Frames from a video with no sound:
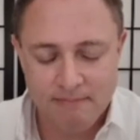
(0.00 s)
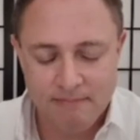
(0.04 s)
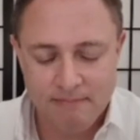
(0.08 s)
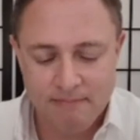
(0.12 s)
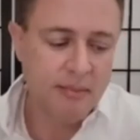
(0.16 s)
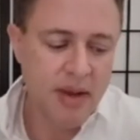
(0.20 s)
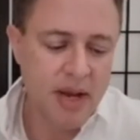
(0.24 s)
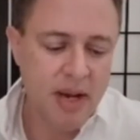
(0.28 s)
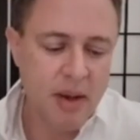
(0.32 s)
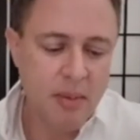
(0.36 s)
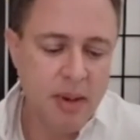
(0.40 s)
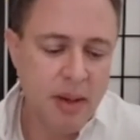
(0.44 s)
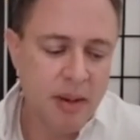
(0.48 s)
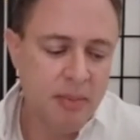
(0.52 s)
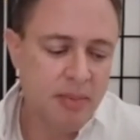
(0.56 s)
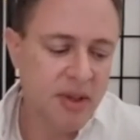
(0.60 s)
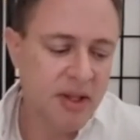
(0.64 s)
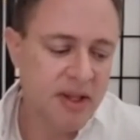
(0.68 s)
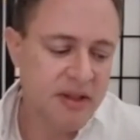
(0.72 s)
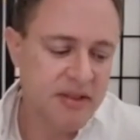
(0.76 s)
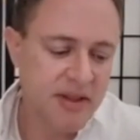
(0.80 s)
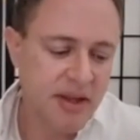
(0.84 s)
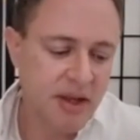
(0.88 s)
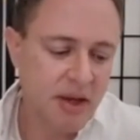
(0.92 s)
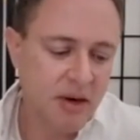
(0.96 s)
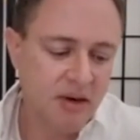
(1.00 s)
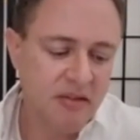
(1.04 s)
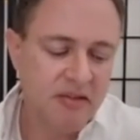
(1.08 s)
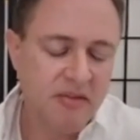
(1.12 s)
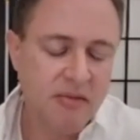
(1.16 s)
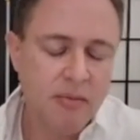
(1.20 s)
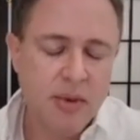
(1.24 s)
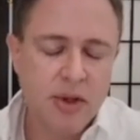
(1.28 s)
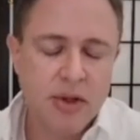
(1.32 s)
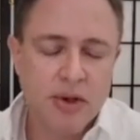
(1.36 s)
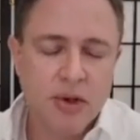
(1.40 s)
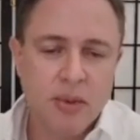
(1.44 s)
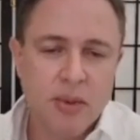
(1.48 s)
Many people, I think, are
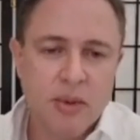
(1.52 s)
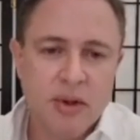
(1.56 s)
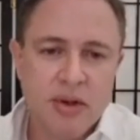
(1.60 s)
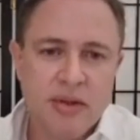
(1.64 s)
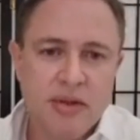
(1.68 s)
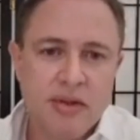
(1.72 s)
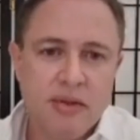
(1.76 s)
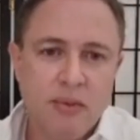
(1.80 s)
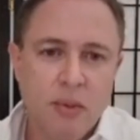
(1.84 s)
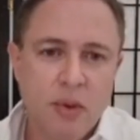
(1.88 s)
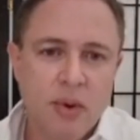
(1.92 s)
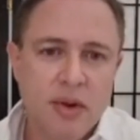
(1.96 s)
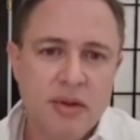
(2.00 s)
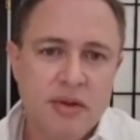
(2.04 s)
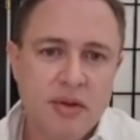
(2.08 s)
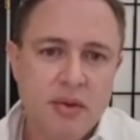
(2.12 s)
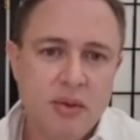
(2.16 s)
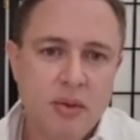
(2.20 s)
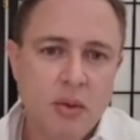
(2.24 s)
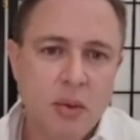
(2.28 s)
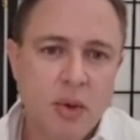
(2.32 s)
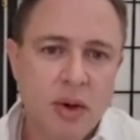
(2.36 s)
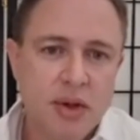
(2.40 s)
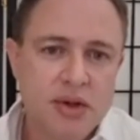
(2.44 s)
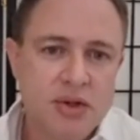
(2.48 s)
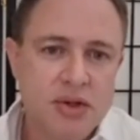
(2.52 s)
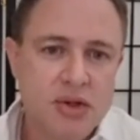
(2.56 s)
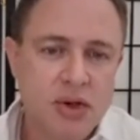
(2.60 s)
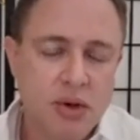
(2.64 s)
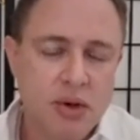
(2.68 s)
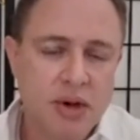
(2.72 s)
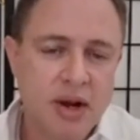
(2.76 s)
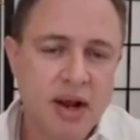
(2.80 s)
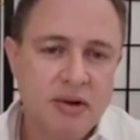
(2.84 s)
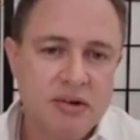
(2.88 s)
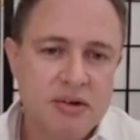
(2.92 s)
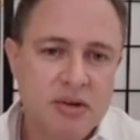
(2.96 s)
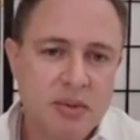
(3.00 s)
familiar with what
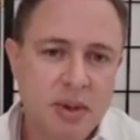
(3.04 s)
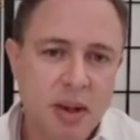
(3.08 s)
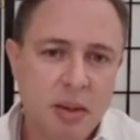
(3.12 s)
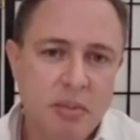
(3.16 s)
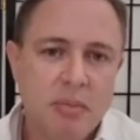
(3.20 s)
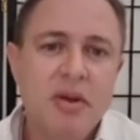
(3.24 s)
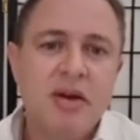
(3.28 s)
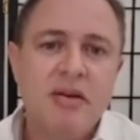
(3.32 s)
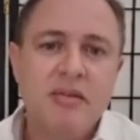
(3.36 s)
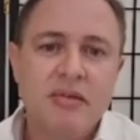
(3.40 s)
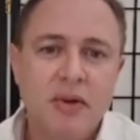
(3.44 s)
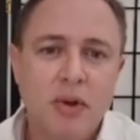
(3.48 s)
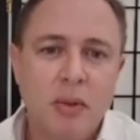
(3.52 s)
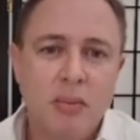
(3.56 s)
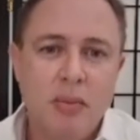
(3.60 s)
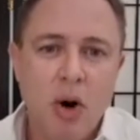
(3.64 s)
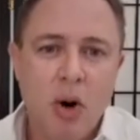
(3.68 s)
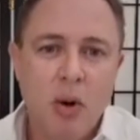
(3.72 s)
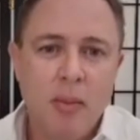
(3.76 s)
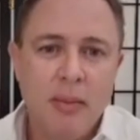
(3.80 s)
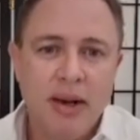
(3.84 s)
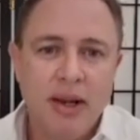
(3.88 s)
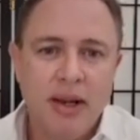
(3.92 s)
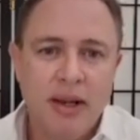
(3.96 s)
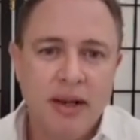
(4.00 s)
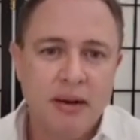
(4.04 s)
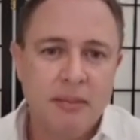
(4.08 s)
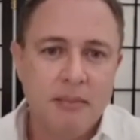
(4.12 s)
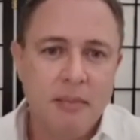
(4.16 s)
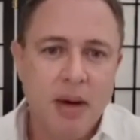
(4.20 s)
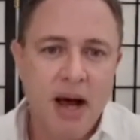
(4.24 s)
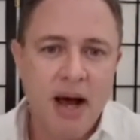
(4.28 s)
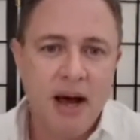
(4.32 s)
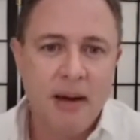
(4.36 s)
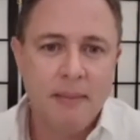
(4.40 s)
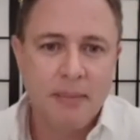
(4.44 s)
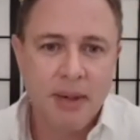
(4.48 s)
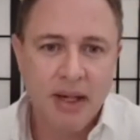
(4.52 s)
turned out to be a pivotal moment in
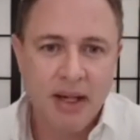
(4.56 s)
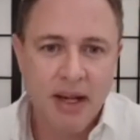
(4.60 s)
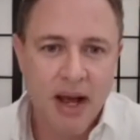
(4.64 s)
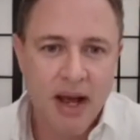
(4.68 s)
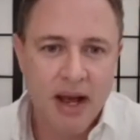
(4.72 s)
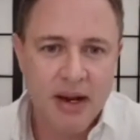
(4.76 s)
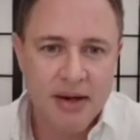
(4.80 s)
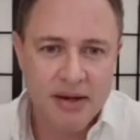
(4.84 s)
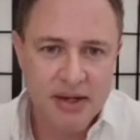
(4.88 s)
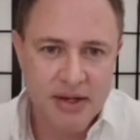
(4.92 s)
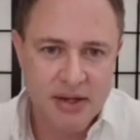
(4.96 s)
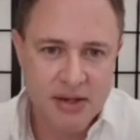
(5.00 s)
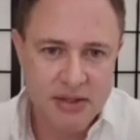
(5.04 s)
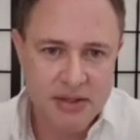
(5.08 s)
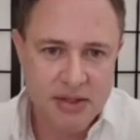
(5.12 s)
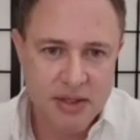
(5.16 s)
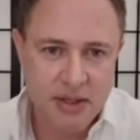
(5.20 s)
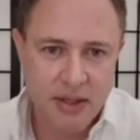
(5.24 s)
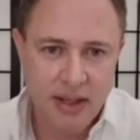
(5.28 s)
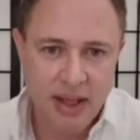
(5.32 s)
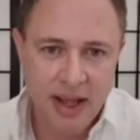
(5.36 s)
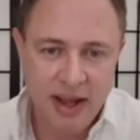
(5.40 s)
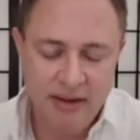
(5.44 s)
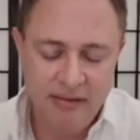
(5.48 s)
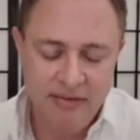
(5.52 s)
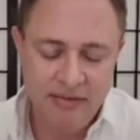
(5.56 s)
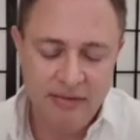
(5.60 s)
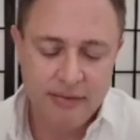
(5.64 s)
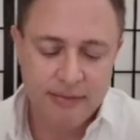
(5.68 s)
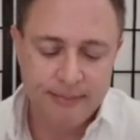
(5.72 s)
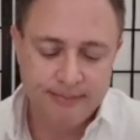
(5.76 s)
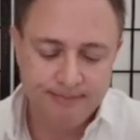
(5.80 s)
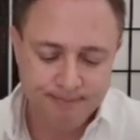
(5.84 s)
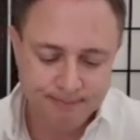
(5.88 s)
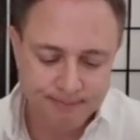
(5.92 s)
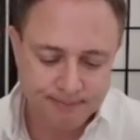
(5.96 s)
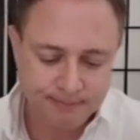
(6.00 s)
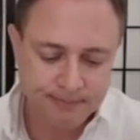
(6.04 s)
Mahatma Gandhi's life.
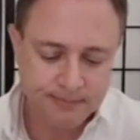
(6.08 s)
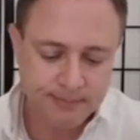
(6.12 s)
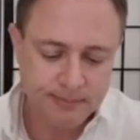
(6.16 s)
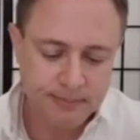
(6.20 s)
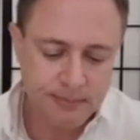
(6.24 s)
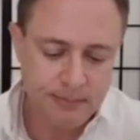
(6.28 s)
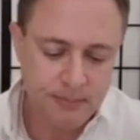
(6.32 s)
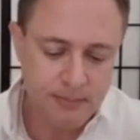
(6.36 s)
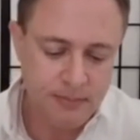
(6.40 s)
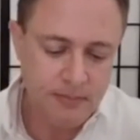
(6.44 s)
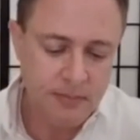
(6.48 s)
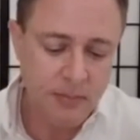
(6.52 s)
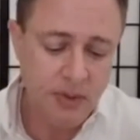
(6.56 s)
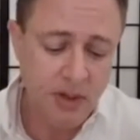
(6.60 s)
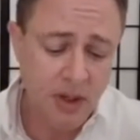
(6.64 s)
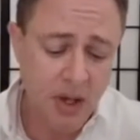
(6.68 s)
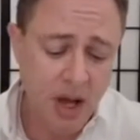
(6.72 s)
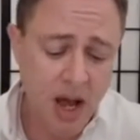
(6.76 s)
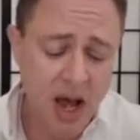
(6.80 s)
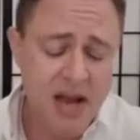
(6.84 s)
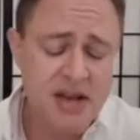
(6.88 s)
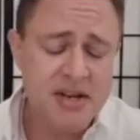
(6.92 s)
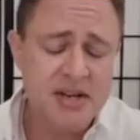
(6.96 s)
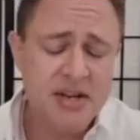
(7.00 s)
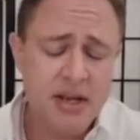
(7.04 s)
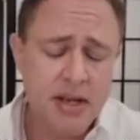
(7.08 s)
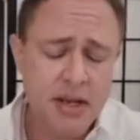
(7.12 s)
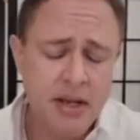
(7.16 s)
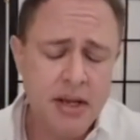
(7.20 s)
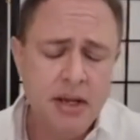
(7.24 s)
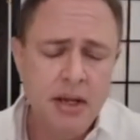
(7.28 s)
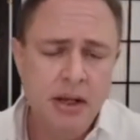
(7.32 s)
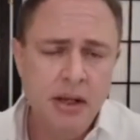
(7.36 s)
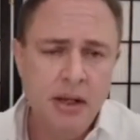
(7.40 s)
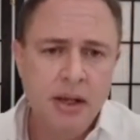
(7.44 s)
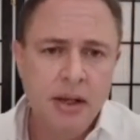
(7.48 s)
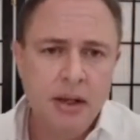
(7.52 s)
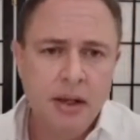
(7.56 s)
Gandhi
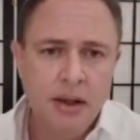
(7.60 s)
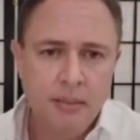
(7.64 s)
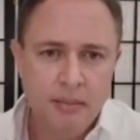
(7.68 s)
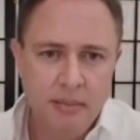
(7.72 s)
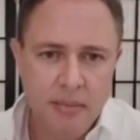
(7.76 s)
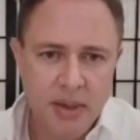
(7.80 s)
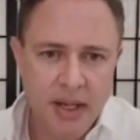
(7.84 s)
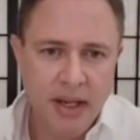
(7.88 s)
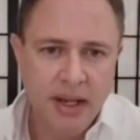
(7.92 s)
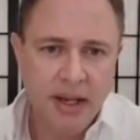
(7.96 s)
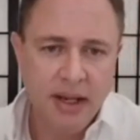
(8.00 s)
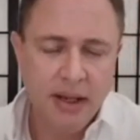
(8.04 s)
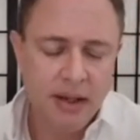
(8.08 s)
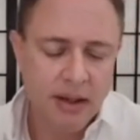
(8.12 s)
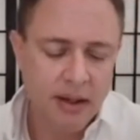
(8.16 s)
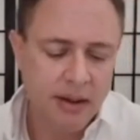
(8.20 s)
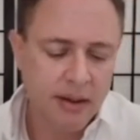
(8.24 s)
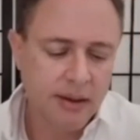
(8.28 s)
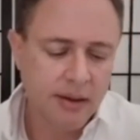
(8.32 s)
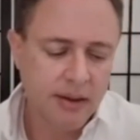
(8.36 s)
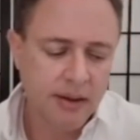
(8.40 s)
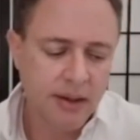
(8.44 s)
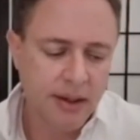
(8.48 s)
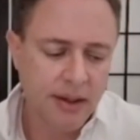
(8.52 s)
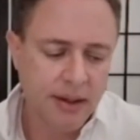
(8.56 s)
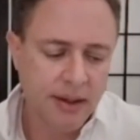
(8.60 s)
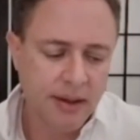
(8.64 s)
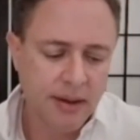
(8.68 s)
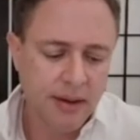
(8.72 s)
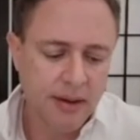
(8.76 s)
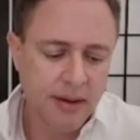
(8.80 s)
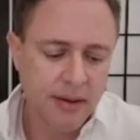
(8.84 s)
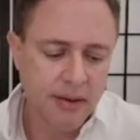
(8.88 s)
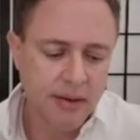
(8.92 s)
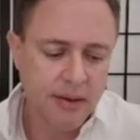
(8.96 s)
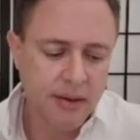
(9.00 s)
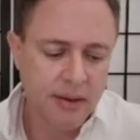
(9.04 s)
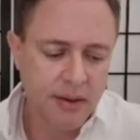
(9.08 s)
being
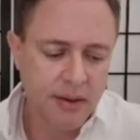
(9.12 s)
a